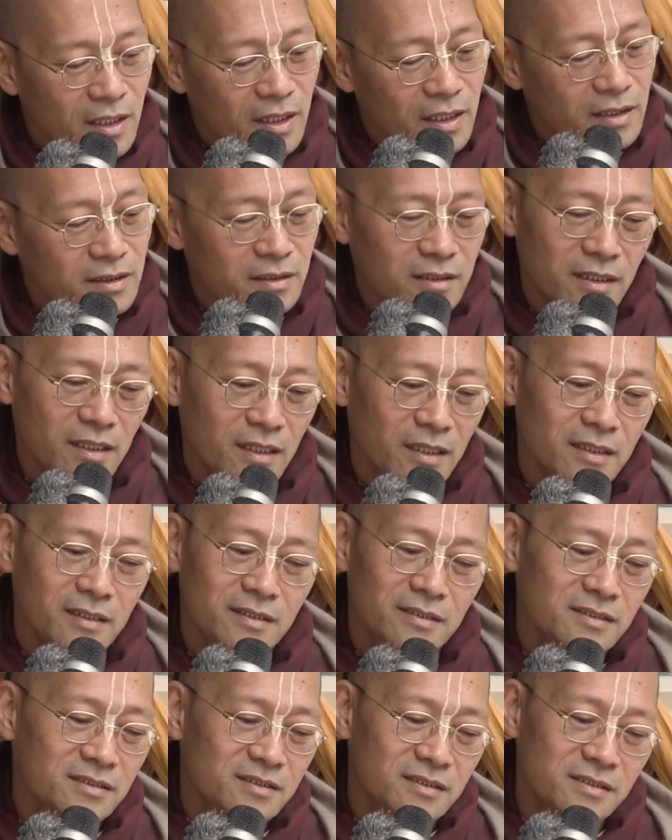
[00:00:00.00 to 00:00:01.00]
and
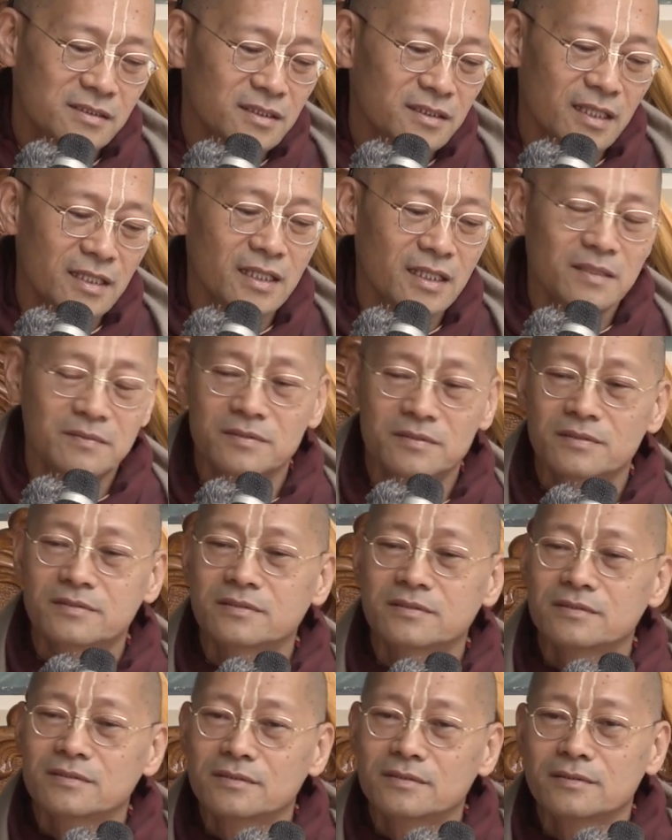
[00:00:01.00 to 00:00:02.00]
then she's not able
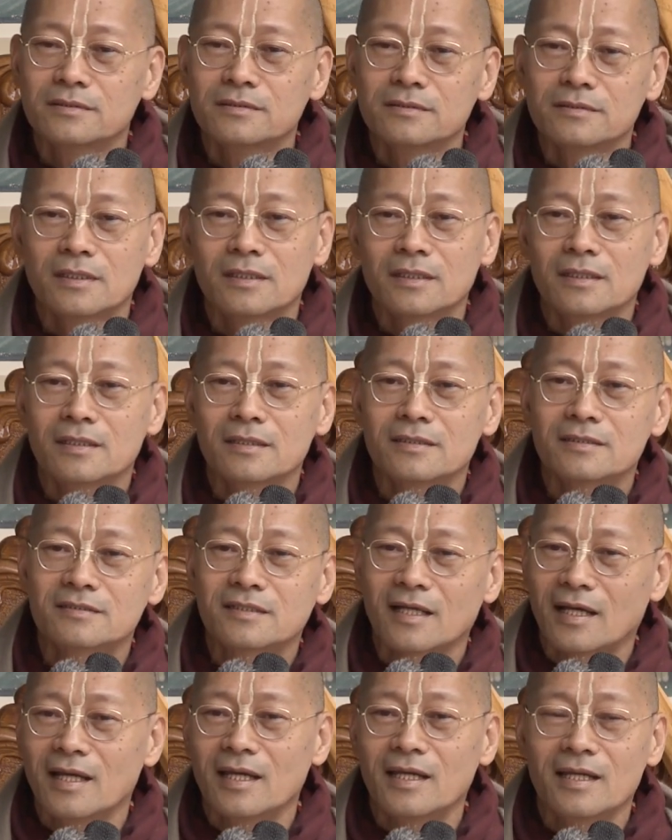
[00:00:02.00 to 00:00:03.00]
to
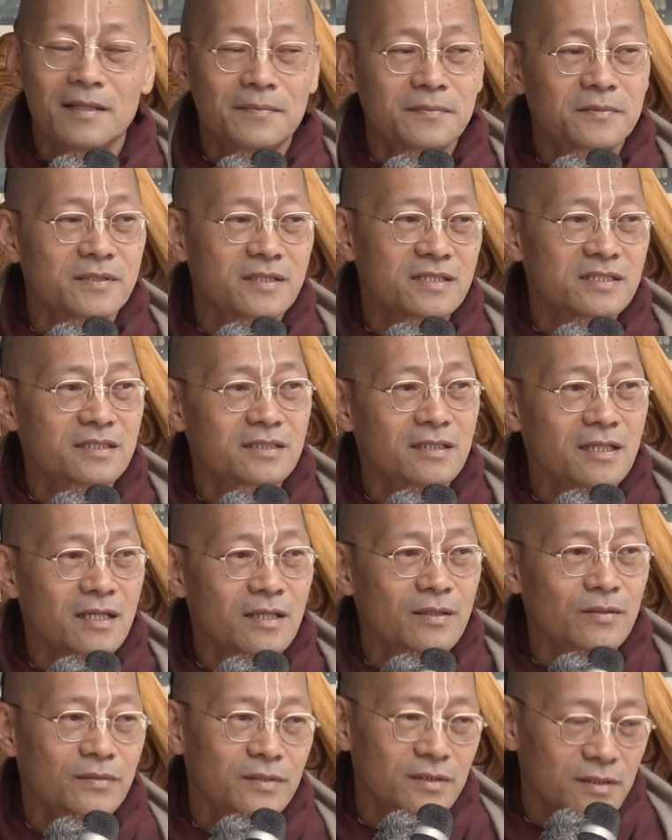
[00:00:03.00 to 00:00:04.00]
tie up
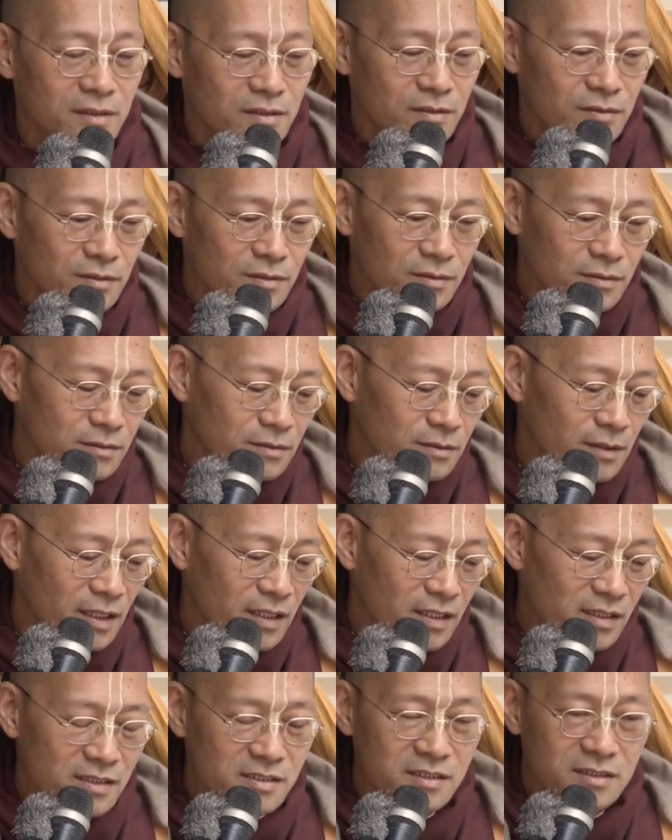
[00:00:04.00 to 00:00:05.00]
Krishna when the two
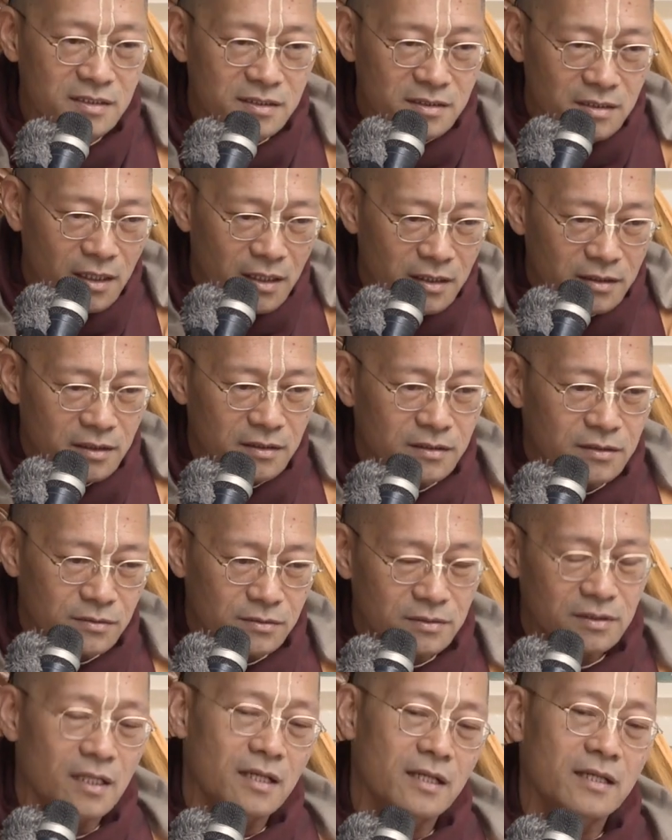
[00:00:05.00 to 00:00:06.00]
ends started to
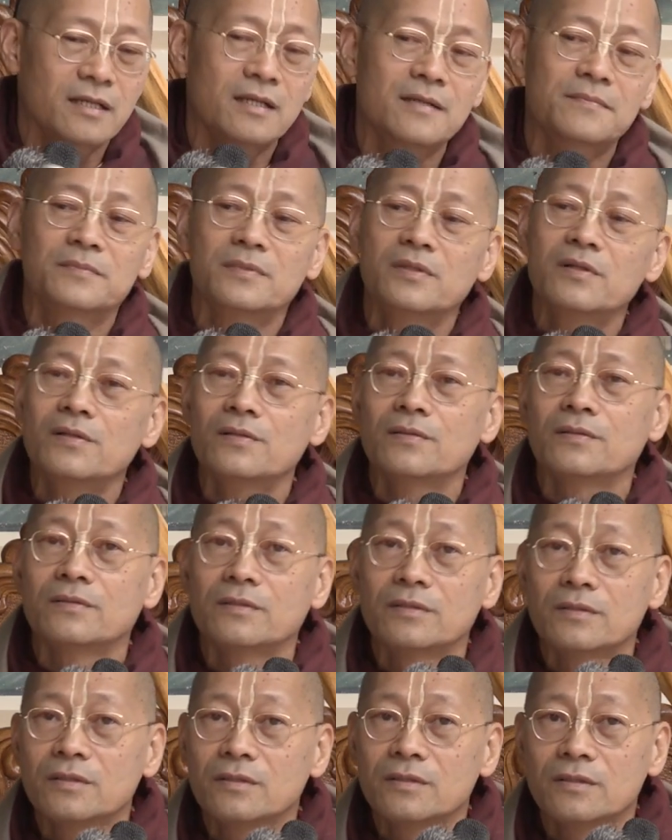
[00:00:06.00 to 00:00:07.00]
tie up. No.
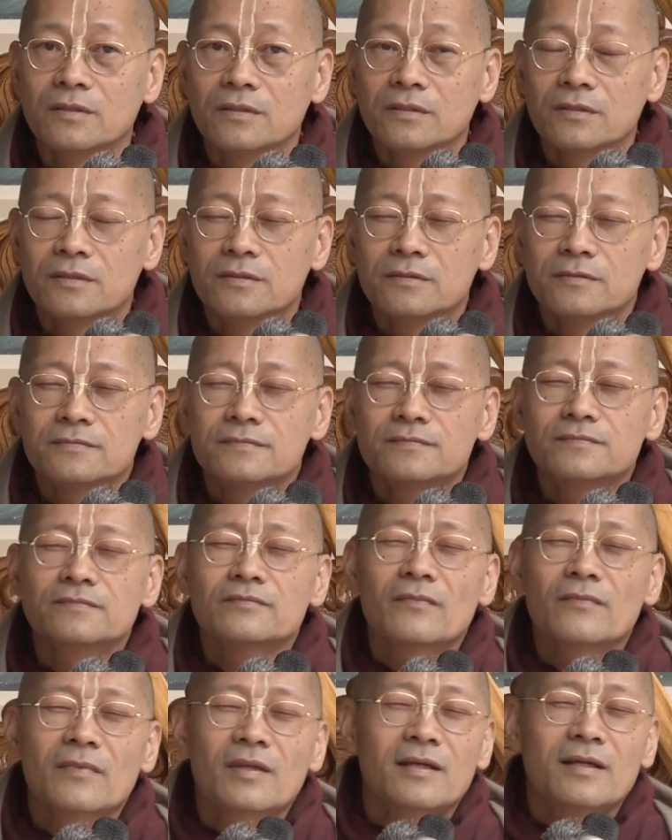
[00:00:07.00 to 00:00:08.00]

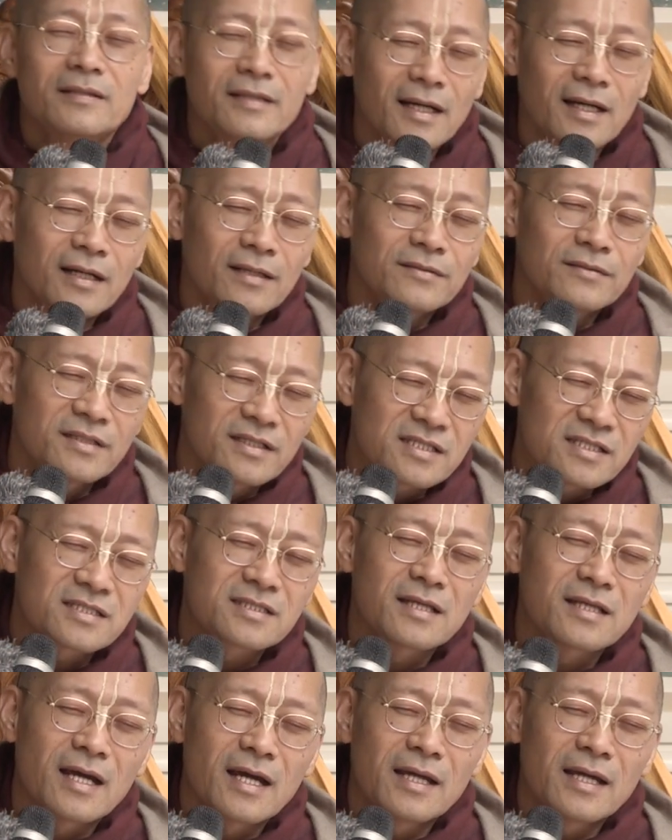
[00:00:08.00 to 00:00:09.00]
Now
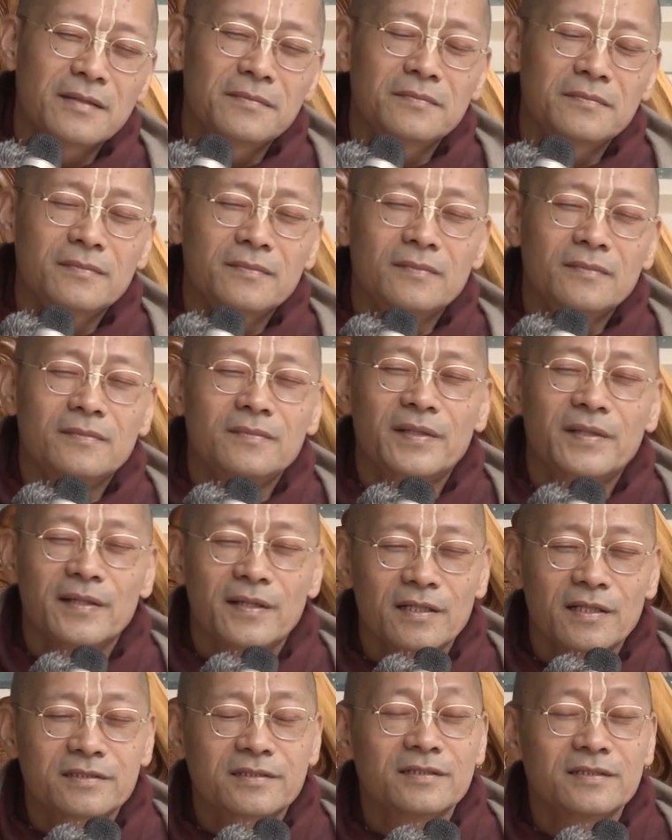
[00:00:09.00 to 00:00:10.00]
this time, the
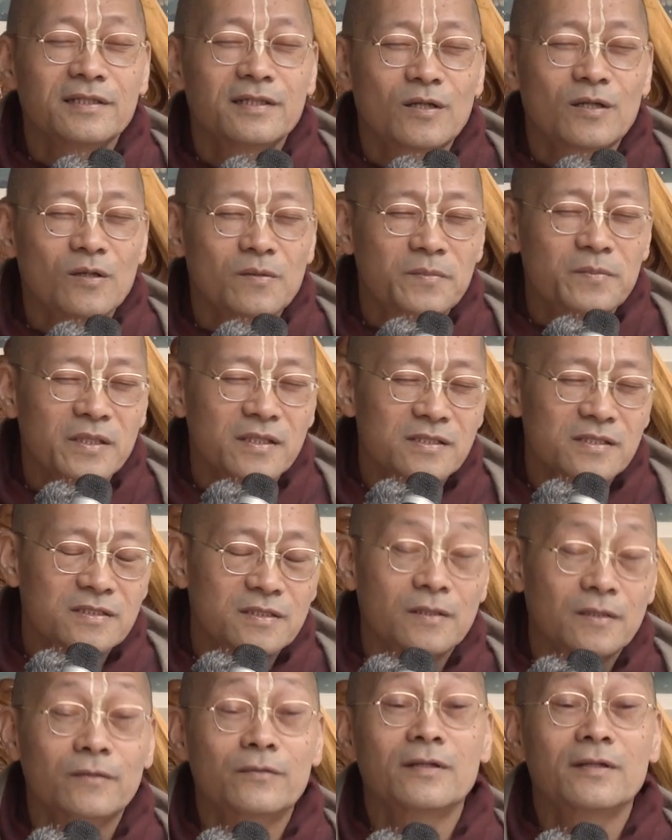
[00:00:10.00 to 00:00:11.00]
elderly gopis,
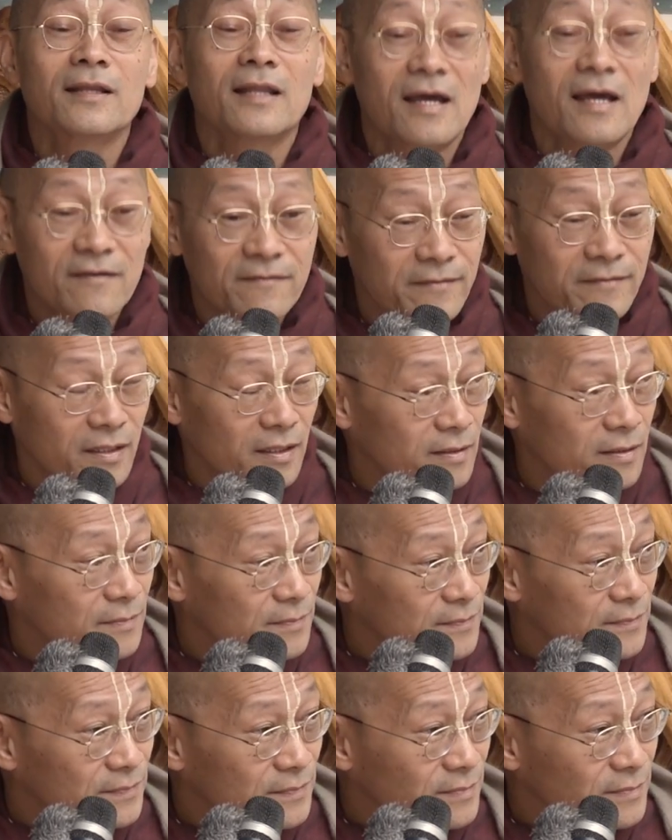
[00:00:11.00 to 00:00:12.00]
they were laughing.
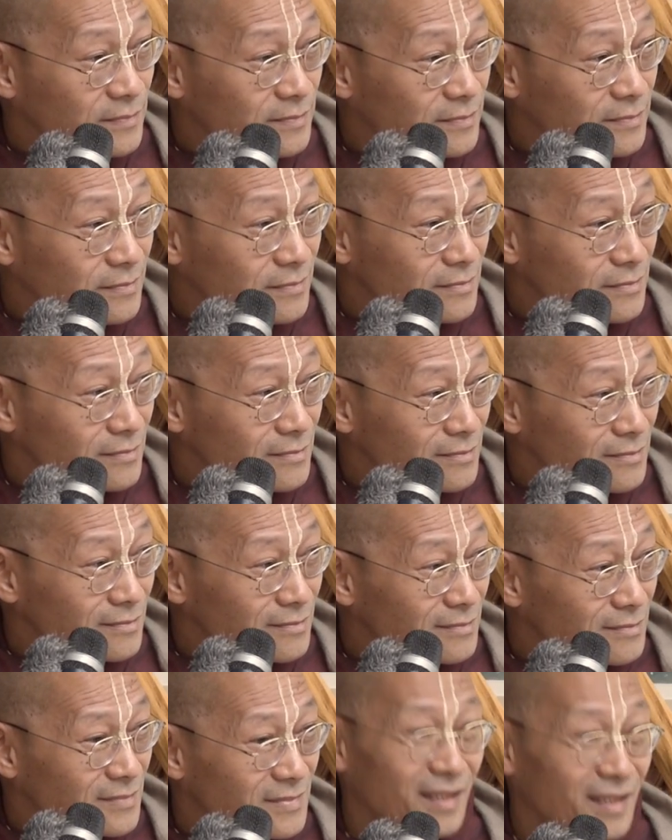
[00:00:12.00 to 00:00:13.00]

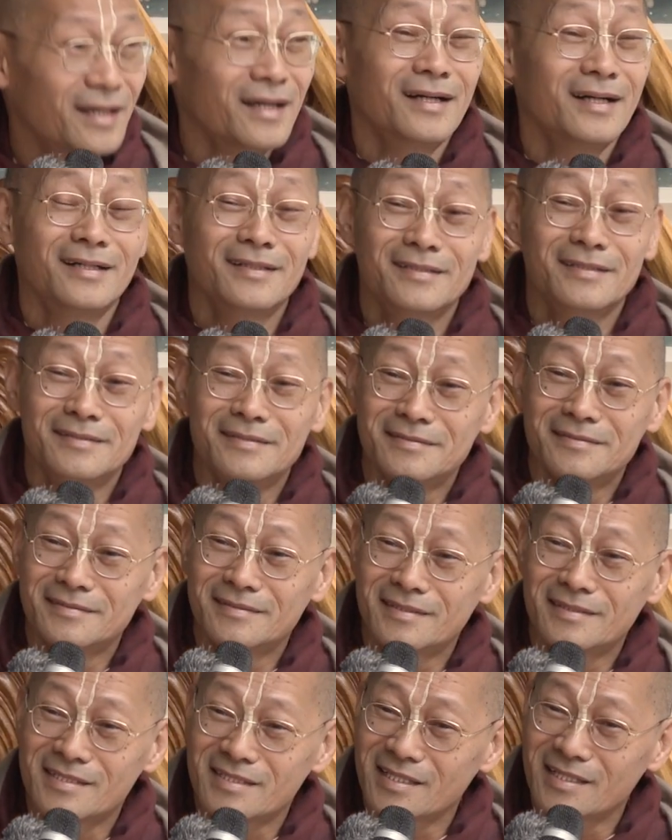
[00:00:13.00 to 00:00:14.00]
Ah,
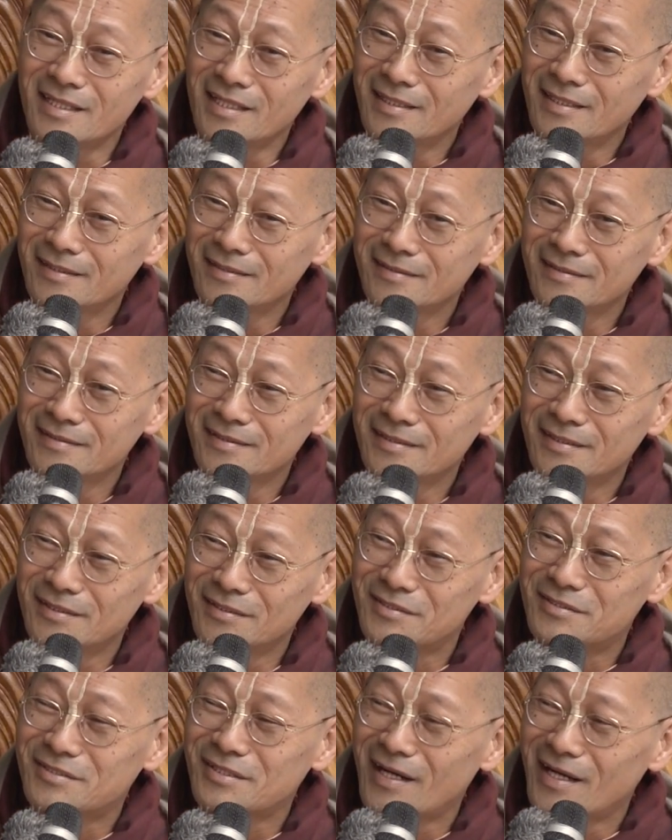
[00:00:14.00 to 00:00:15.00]
see,
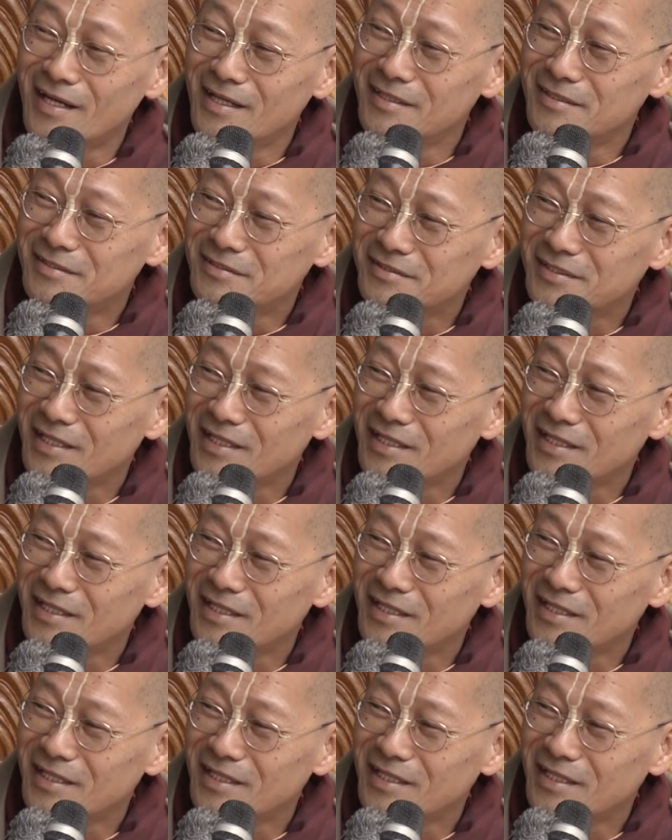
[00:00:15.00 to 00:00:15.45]
you're trying to